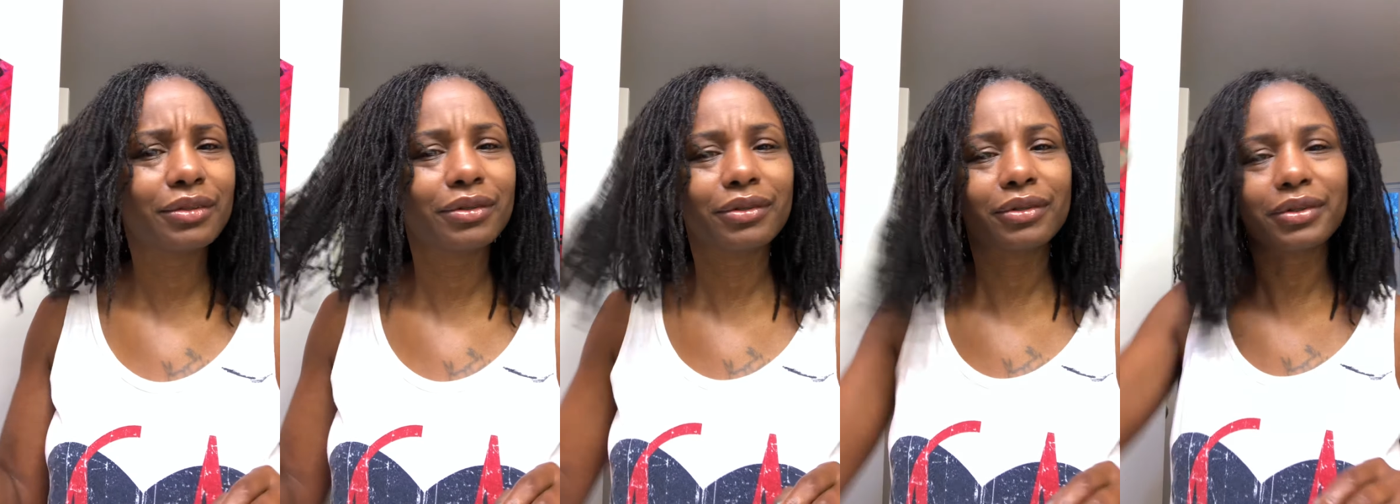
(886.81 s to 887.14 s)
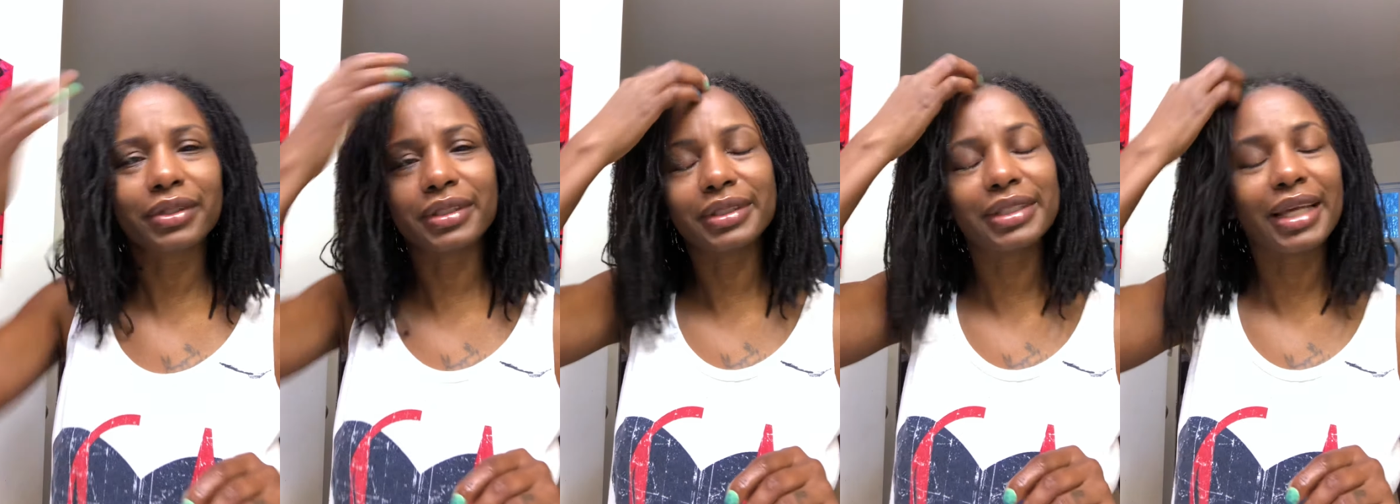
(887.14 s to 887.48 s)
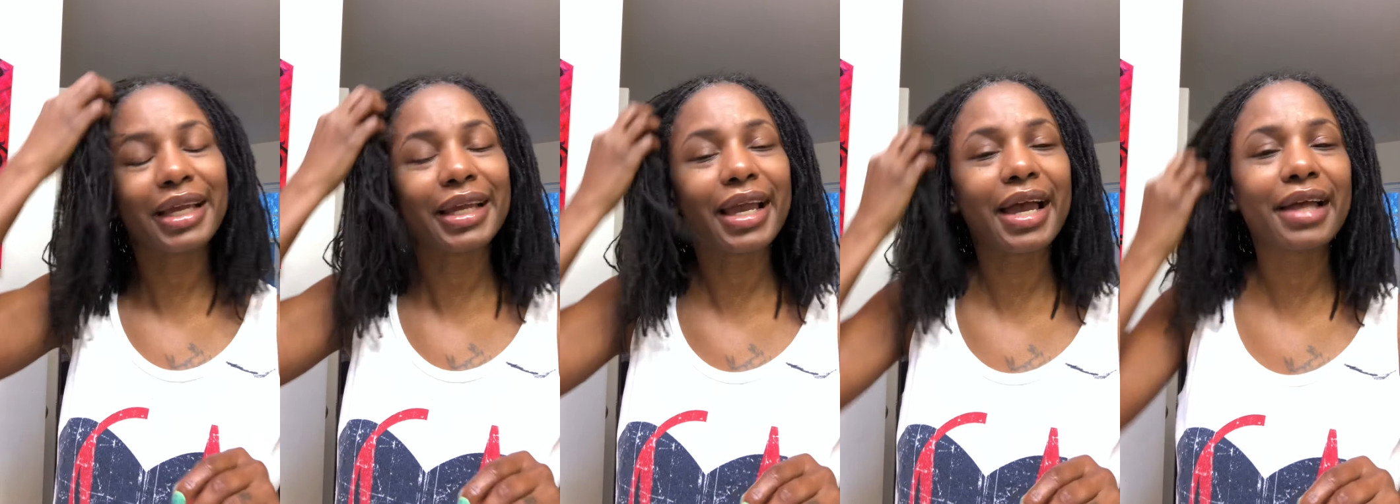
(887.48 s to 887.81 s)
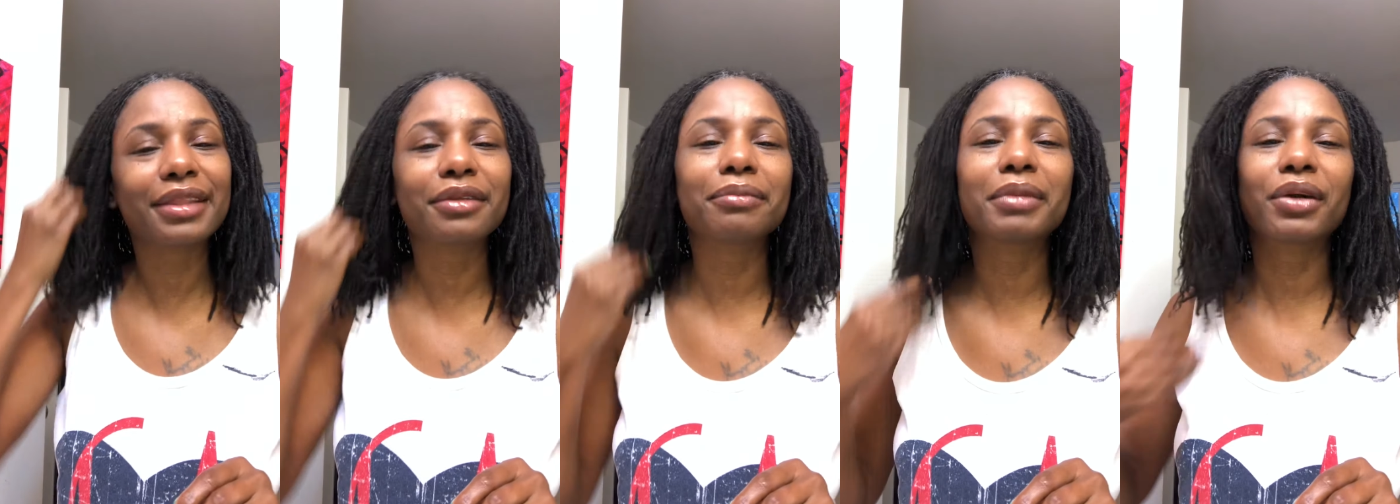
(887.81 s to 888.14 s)
or the day
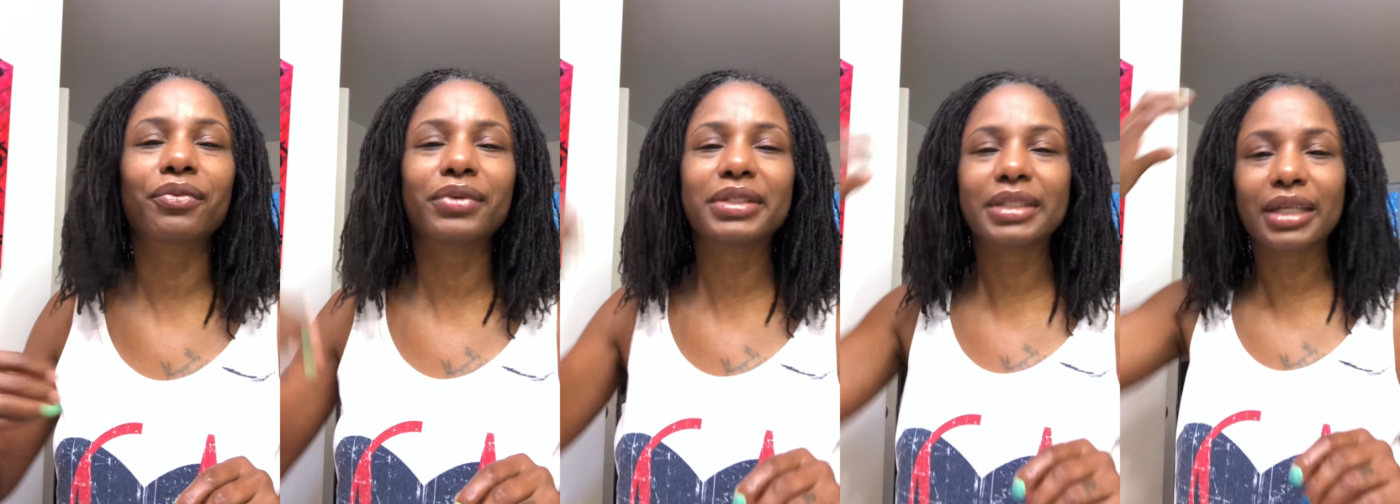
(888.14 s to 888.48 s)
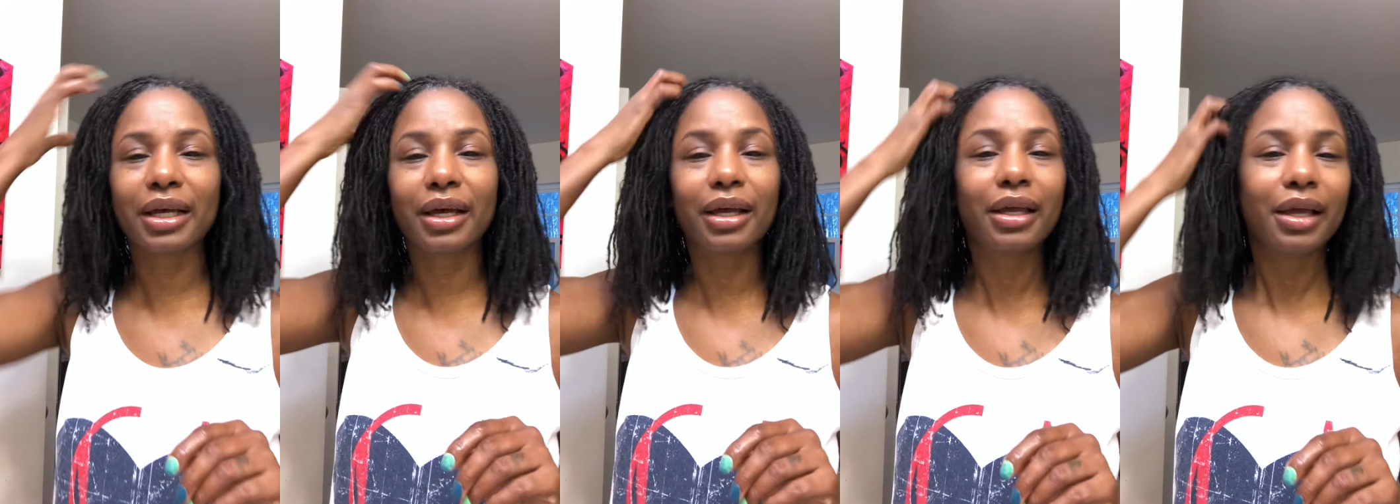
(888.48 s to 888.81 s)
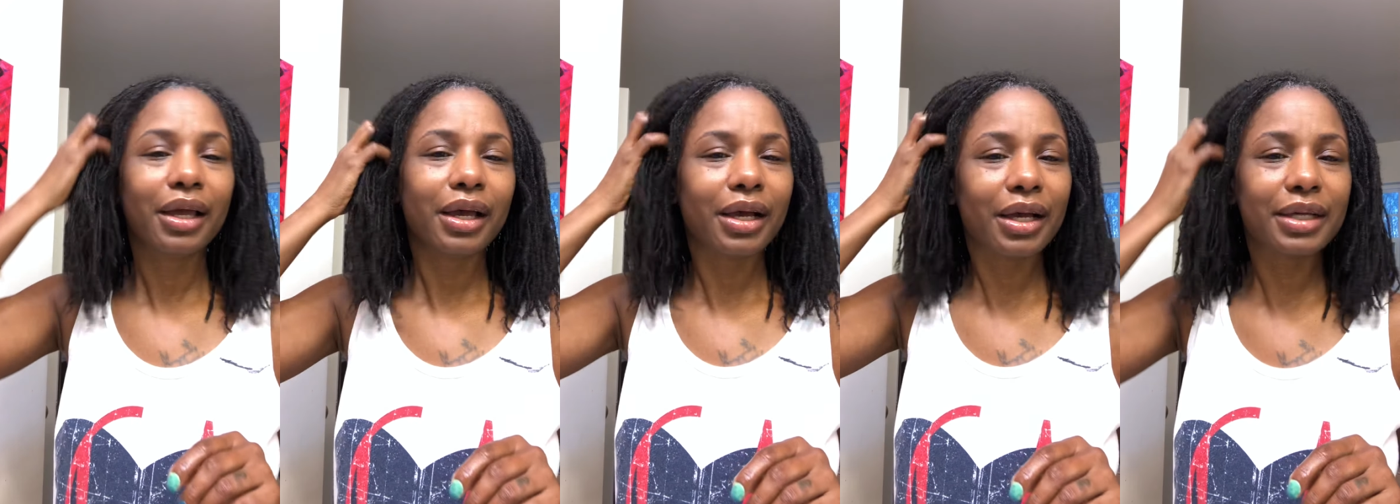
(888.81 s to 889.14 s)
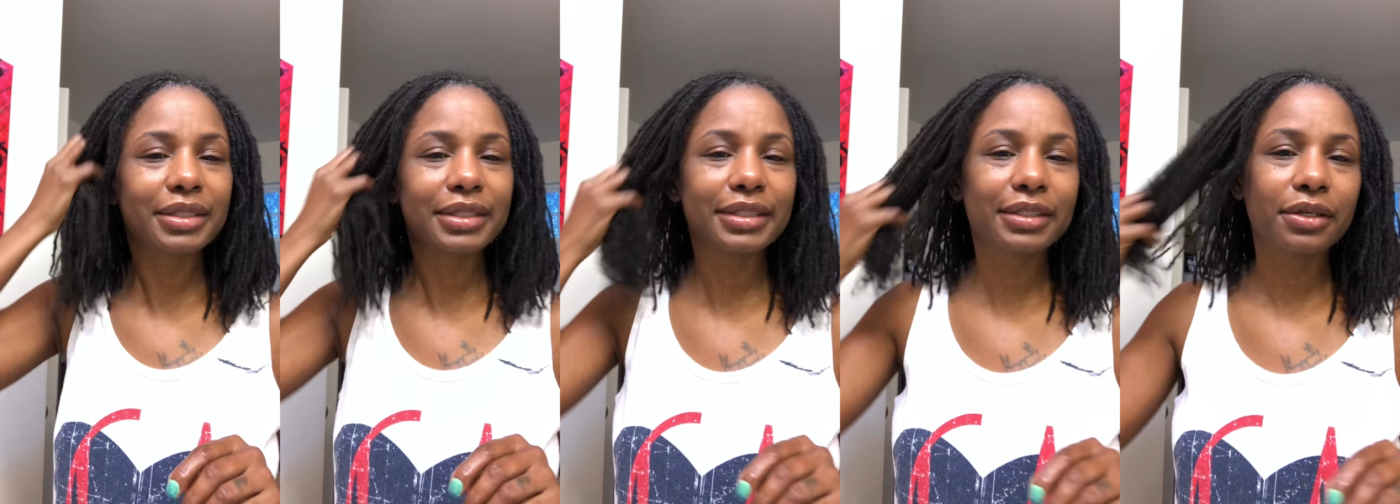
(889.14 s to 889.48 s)
after my retie, I
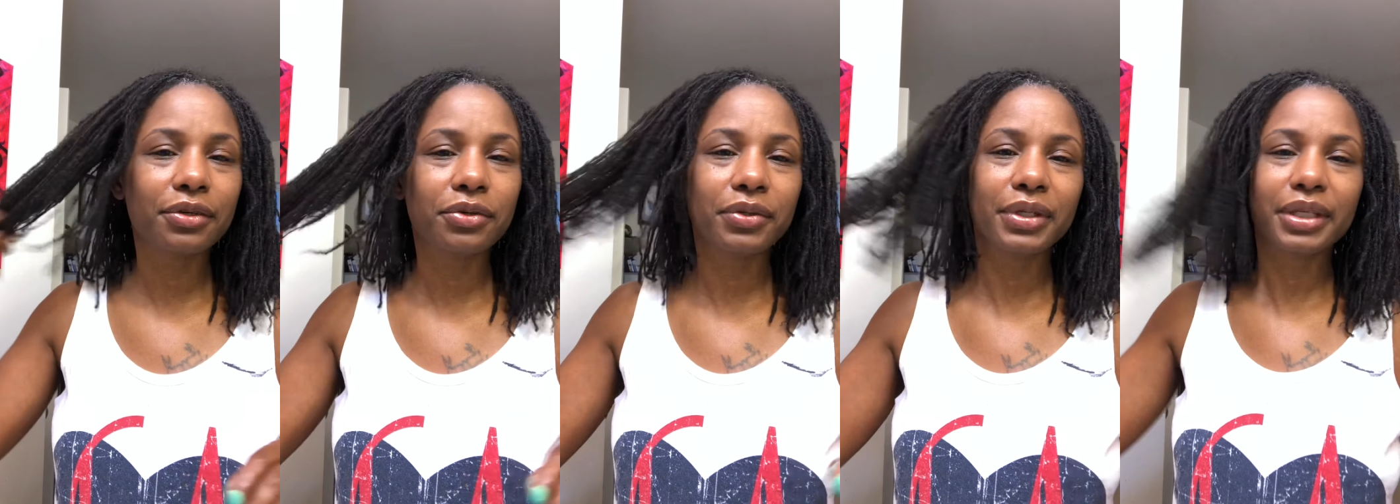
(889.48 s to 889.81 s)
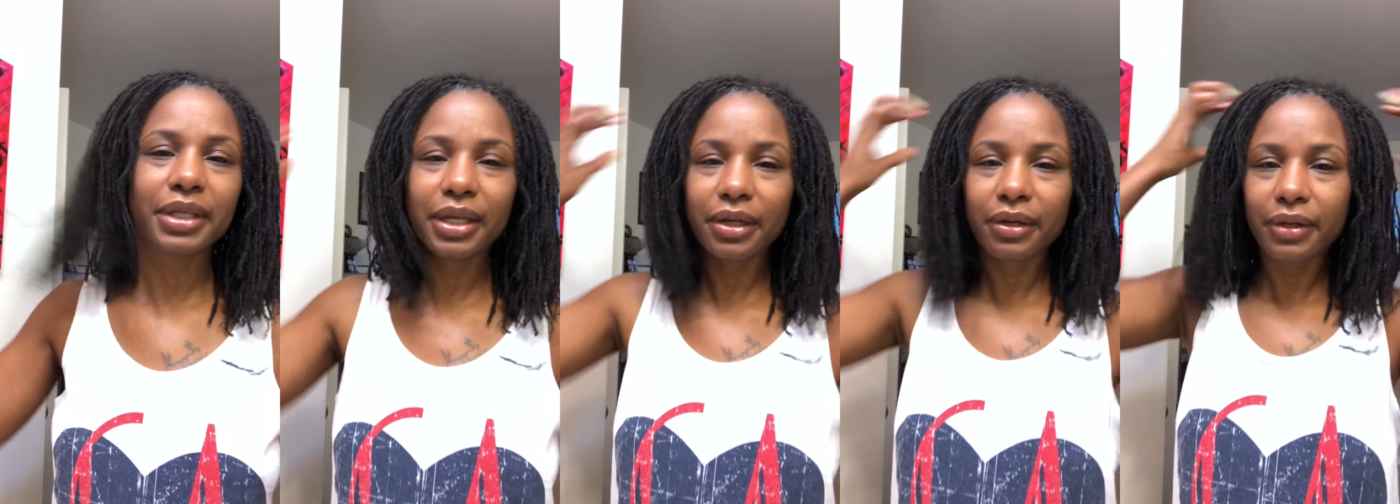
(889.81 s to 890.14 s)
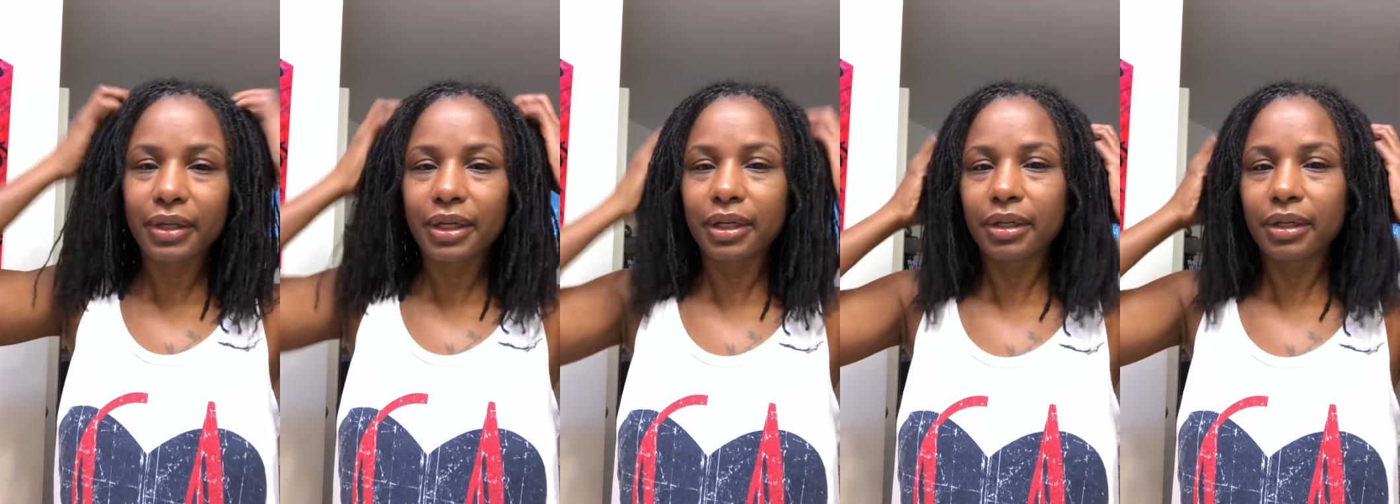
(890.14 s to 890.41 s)
just go in there and